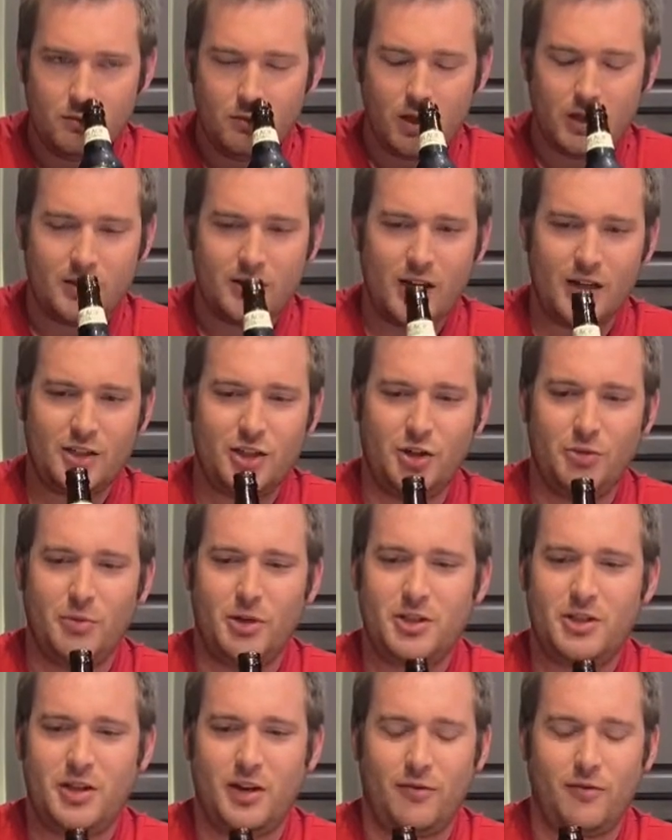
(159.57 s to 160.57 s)
It's not too
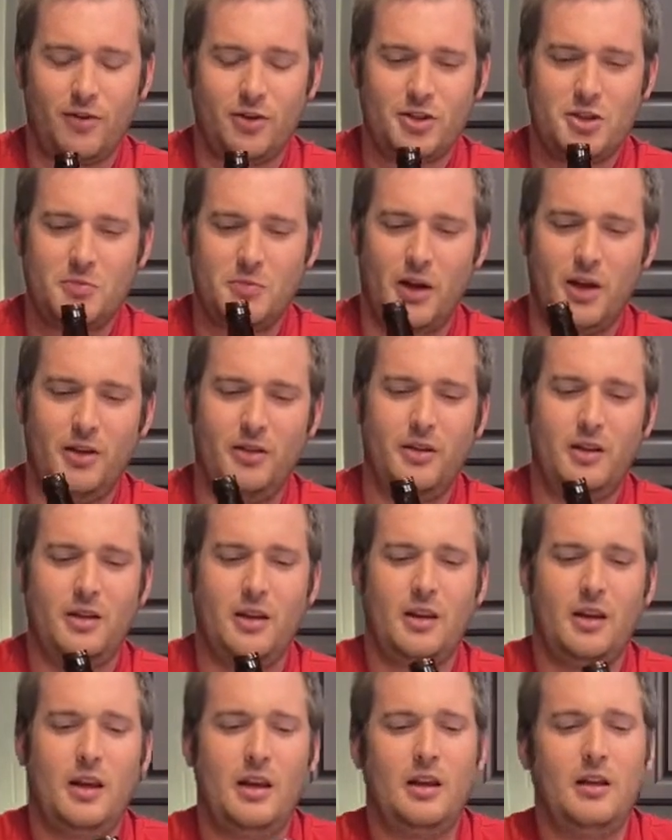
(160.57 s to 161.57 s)
much different smell than the
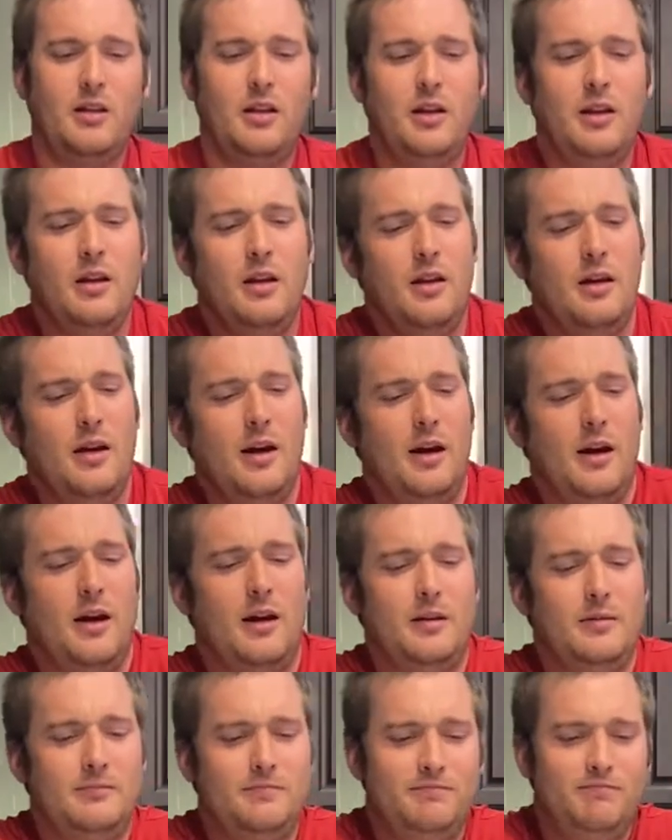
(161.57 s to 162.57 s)
Yuengling.
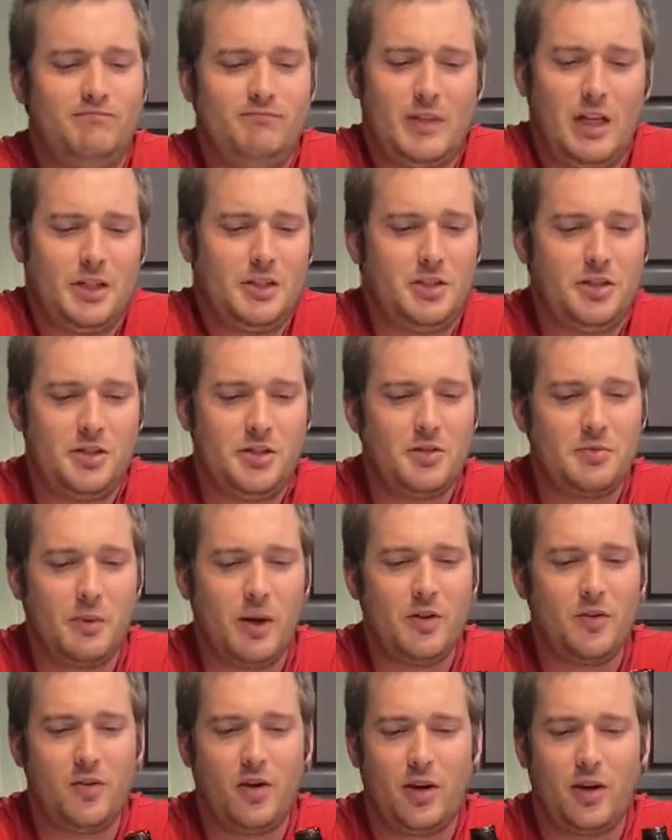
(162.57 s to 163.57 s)
It just
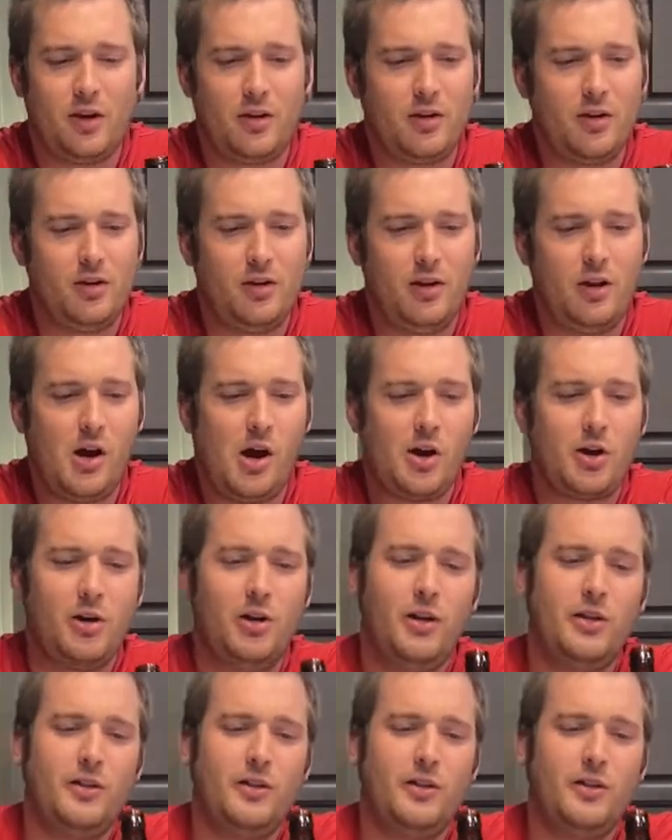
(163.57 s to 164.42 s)
smells like a good lager.